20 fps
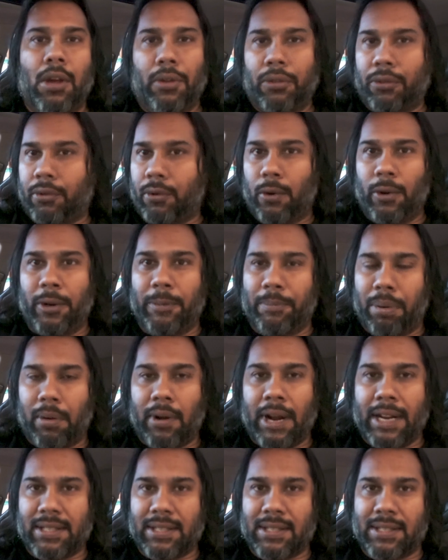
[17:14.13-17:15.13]
throwing
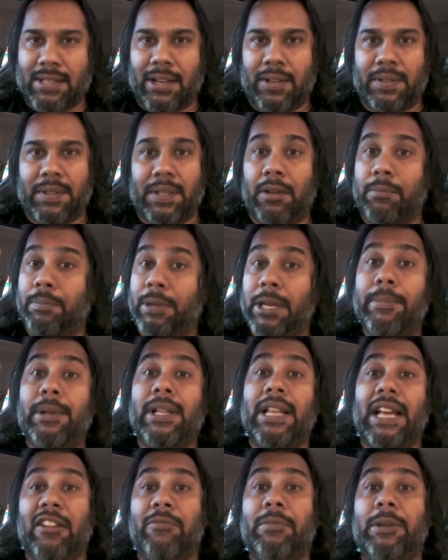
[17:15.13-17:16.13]
prices out there, and people
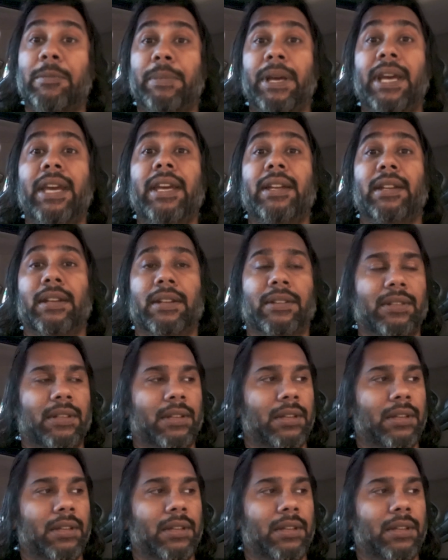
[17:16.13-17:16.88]
have been paying it.